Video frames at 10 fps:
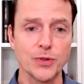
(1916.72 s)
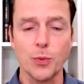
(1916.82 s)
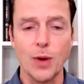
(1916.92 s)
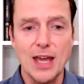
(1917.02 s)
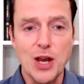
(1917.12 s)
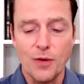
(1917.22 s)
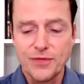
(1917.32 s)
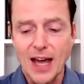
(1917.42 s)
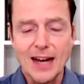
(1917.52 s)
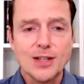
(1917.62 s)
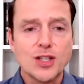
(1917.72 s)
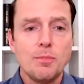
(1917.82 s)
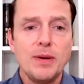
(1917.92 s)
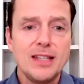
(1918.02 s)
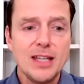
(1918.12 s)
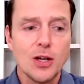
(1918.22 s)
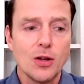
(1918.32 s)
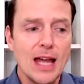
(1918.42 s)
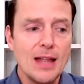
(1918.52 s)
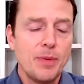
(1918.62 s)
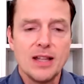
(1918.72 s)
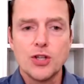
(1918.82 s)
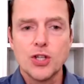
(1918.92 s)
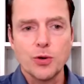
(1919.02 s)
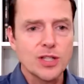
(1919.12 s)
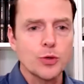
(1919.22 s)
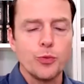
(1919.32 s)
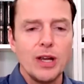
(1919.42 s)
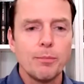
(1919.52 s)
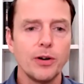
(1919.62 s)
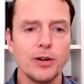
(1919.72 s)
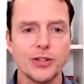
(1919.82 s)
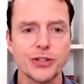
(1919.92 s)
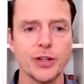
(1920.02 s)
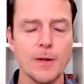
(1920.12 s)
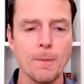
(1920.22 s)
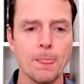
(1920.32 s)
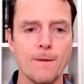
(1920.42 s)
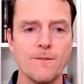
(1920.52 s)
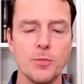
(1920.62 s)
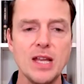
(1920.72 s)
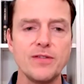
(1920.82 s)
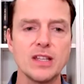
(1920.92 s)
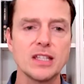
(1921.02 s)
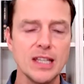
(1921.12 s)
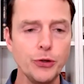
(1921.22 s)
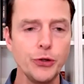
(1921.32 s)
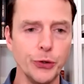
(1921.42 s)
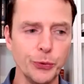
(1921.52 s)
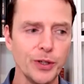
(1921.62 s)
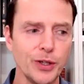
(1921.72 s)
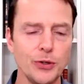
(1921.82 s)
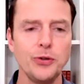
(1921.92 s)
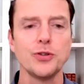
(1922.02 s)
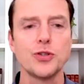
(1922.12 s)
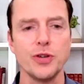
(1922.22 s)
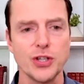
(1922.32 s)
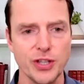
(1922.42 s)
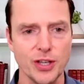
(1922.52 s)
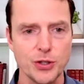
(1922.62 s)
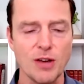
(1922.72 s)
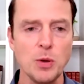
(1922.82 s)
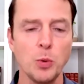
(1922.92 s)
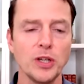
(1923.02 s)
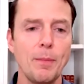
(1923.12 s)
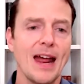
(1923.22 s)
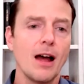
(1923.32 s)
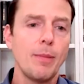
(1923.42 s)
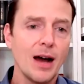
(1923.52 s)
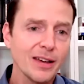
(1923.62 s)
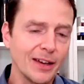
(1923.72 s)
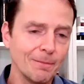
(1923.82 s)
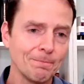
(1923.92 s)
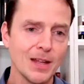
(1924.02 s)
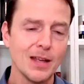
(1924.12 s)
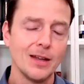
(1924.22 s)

So, you know, if diet's such a big deal and but insurance doesn't reimburse for me even to send you to a nutritionist, you have to be willing to pay out of pocket.